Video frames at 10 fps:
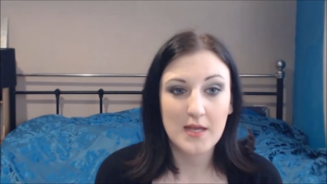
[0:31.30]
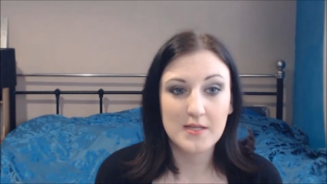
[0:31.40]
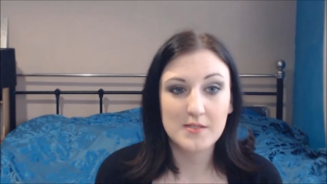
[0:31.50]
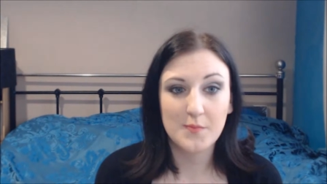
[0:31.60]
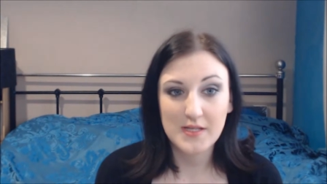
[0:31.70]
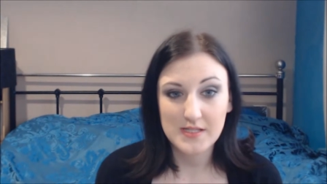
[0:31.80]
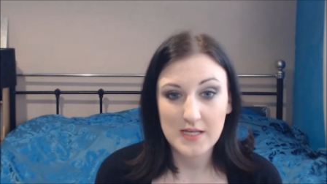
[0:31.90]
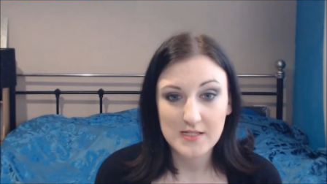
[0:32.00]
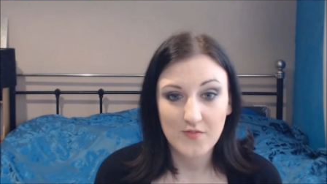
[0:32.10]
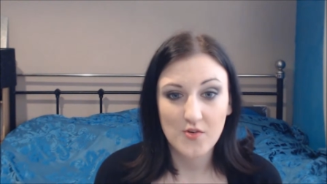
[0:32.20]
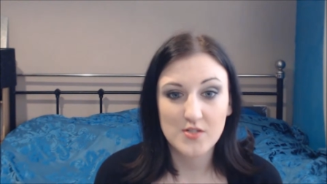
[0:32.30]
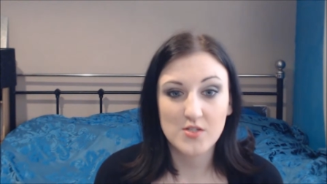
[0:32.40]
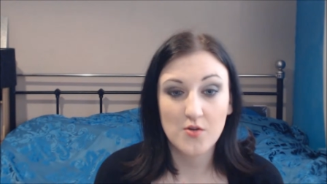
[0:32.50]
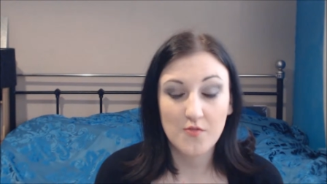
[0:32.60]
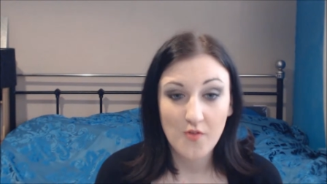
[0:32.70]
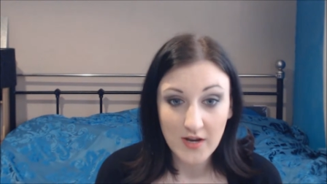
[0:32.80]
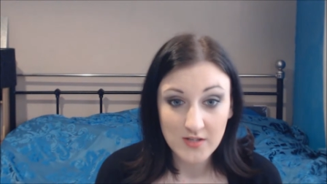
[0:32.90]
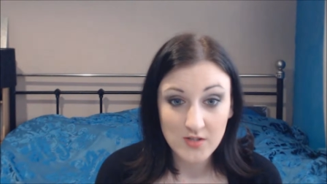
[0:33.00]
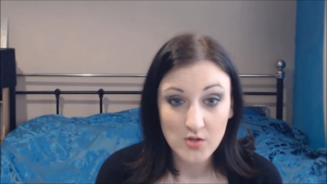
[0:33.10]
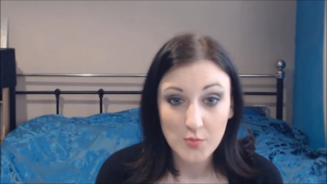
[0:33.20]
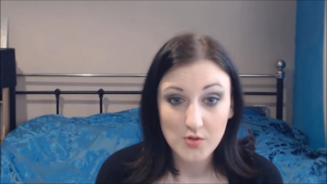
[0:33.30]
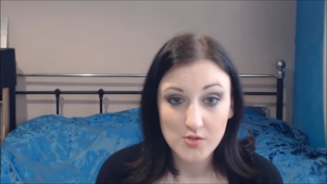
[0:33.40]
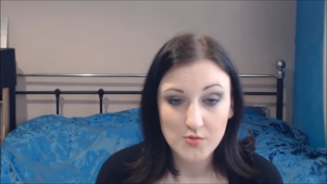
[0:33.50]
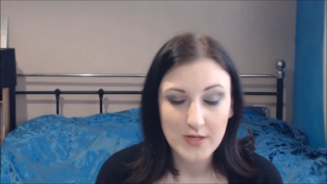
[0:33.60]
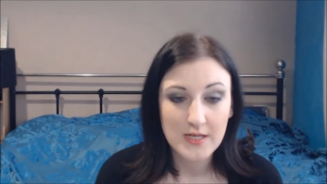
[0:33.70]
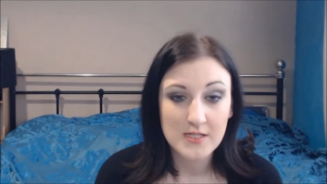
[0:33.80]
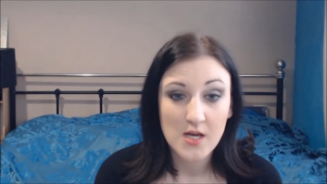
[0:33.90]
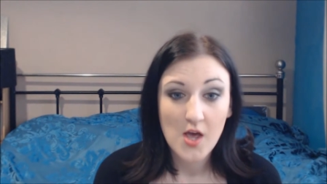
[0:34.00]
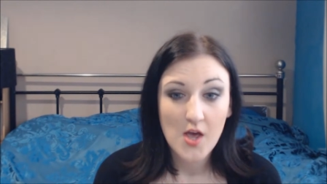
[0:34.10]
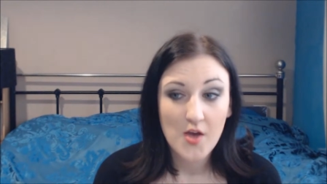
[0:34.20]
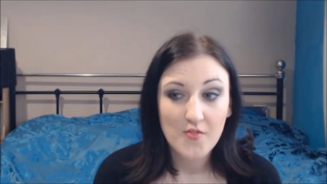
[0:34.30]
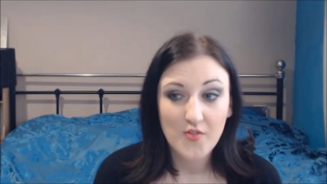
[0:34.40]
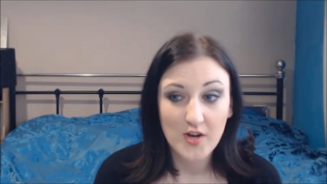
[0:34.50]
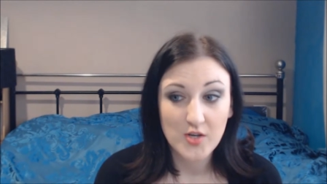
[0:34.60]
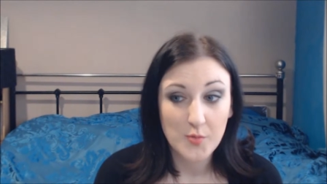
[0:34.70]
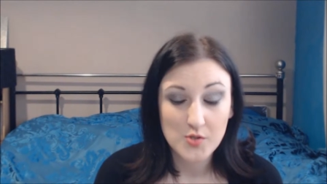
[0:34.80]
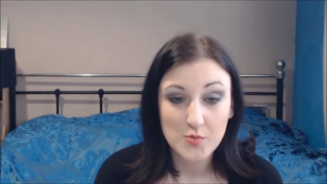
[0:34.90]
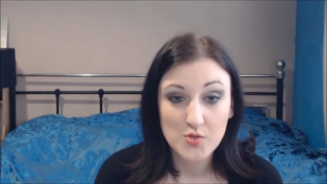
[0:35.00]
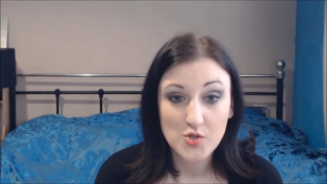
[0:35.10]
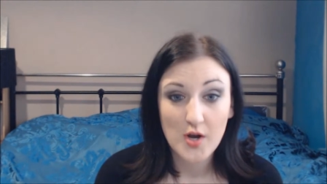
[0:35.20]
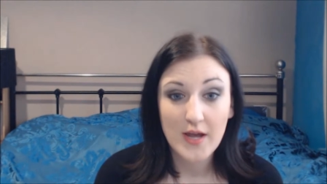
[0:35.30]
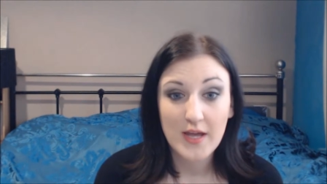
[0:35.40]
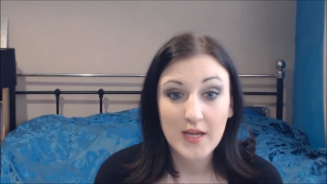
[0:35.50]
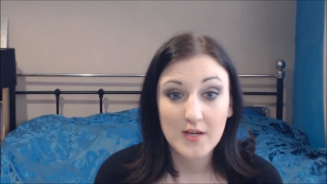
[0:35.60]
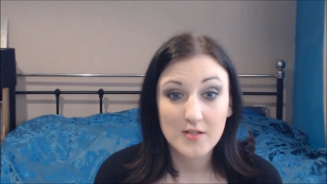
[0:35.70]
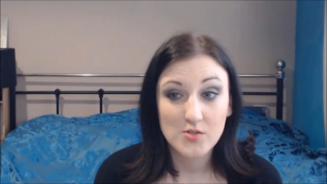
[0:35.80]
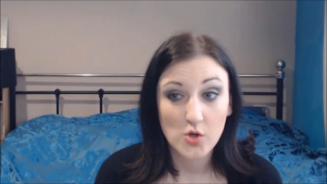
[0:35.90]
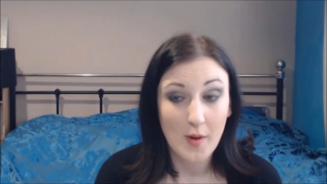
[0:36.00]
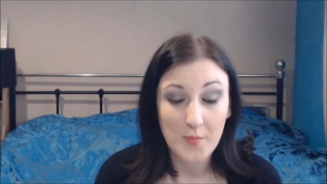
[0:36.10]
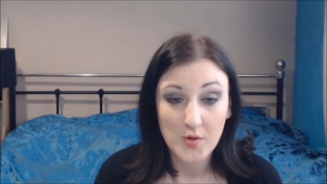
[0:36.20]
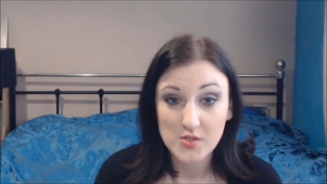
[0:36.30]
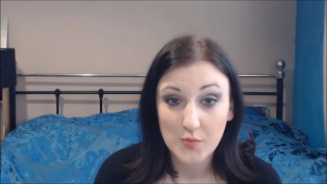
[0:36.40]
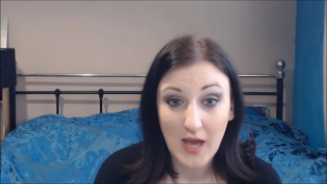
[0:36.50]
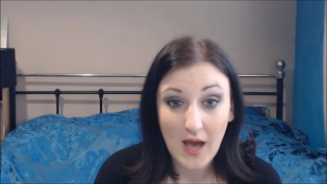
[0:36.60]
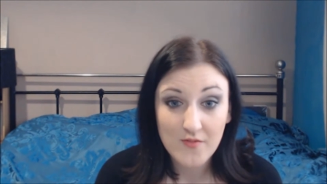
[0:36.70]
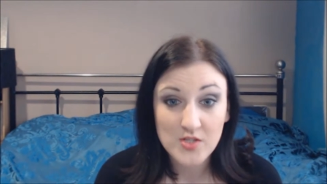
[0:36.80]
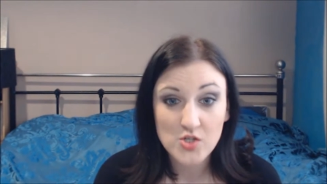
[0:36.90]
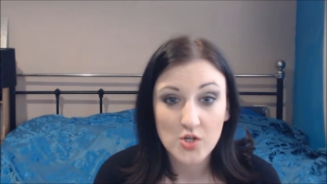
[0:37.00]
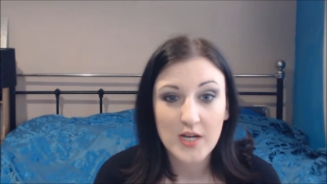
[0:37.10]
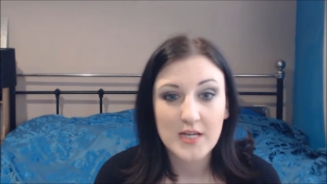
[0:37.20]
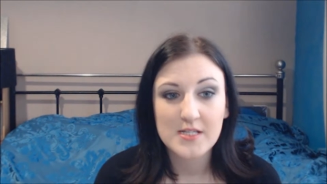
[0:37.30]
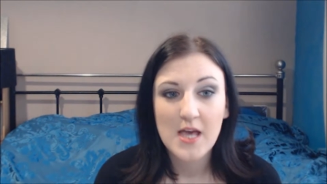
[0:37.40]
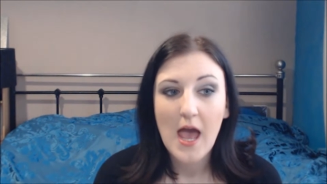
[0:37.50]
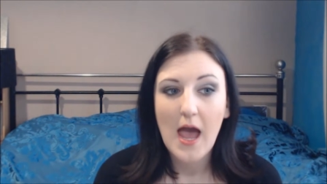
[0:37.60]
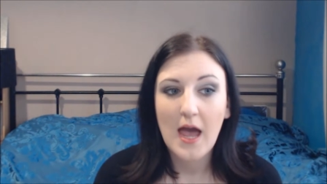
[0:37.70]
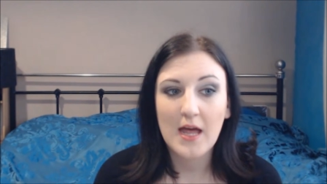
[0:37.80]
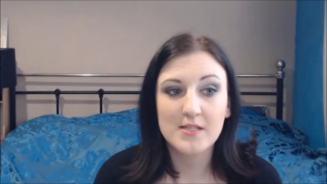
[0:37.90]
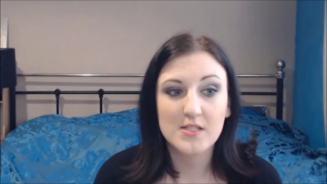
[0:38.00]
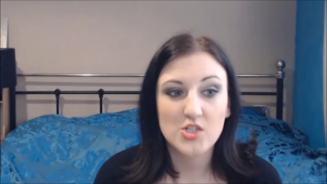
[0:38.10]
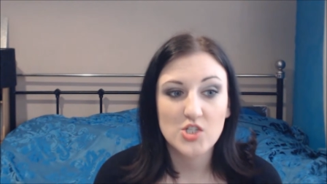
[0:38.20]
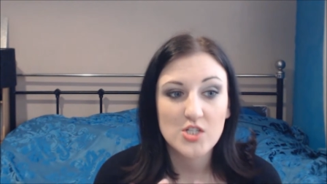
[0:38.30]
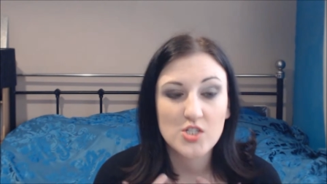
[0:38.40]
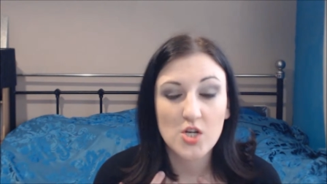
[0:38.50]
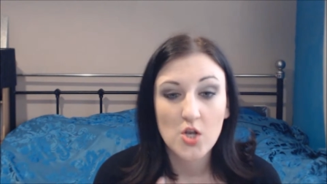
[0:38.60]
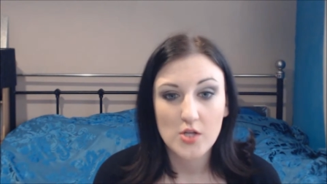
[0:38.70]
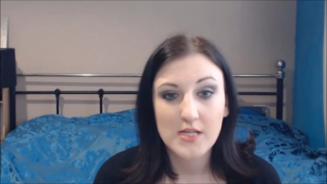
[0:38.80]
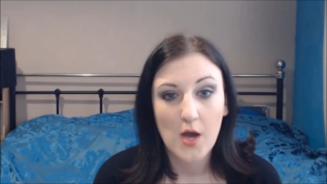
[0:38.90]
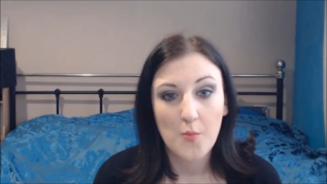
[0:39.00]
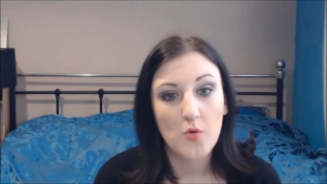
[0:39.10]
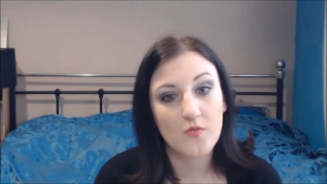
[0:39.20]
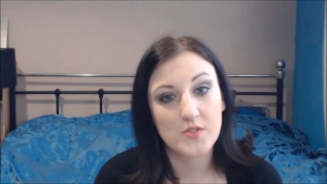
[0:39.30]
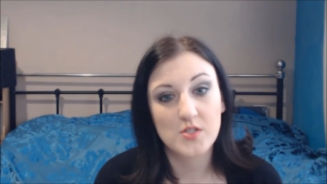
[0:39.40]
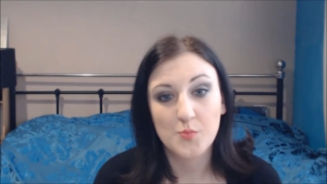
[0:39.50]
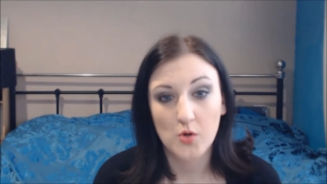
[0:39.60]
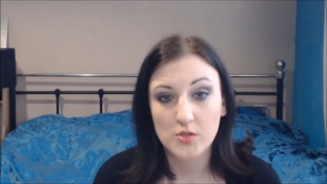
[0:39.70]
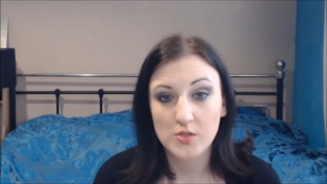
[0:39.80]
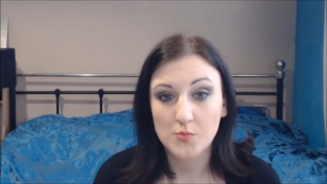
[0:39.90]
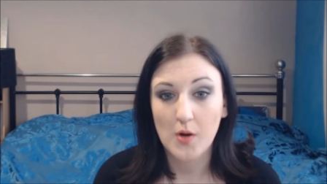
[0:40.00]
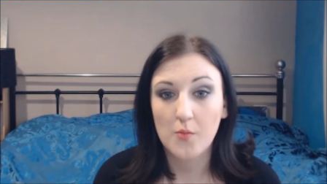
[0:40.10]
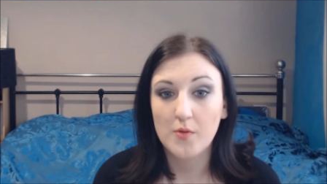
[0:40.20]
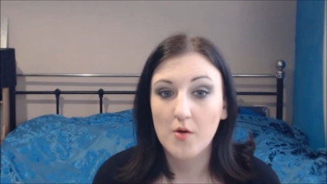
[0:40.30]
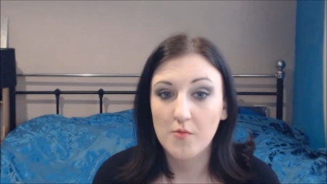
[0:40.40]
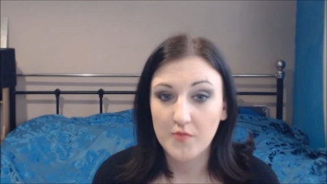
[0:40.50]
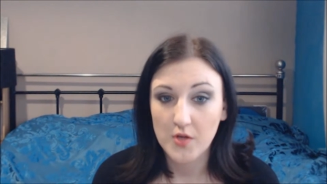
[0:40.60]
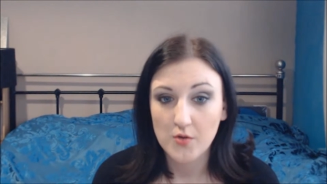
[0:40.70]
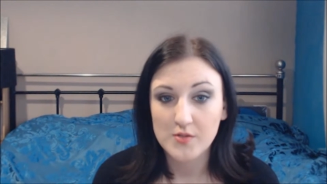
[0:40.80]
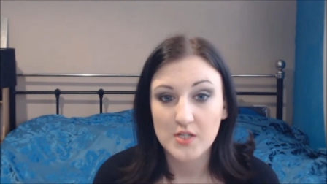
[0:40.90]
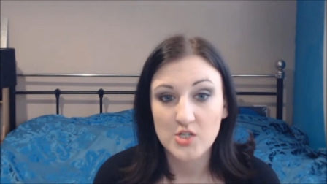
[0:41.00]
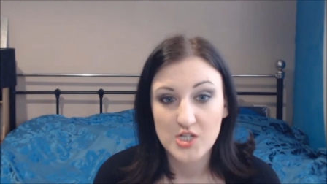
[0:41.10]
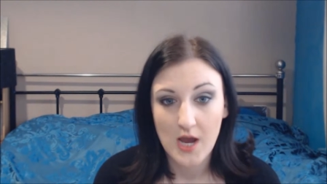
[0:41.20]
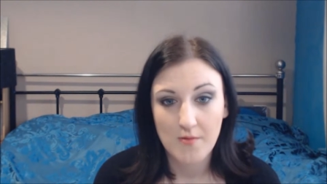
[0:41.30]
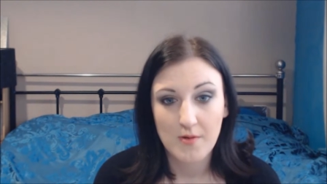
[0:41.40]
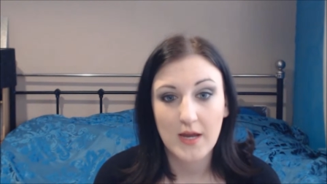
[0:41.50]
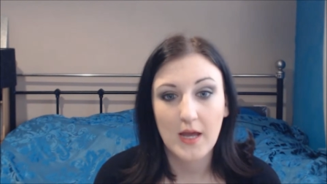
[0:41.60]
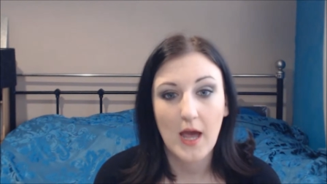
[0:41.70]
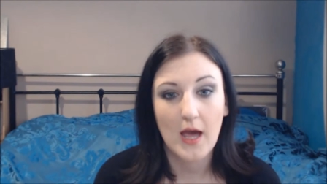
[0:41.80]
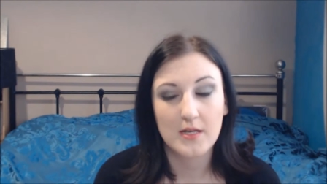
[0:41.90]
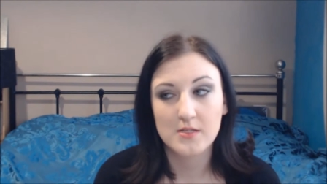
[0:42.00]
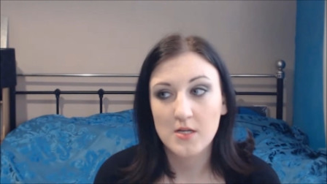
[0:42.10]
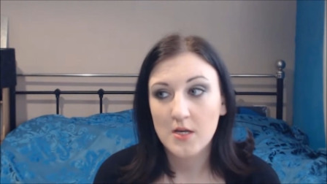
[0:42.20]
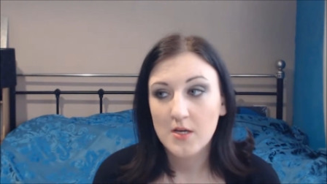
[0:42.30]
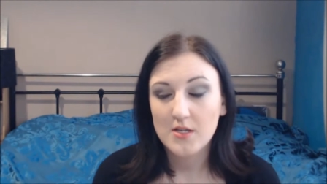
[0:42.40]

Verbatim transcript: and makes it easy for us to find new books to read, find new books to enjoy, talk about books that we have enjoyed, and she does a lot to help all of us as bloggers as well with our reviews and sharing. And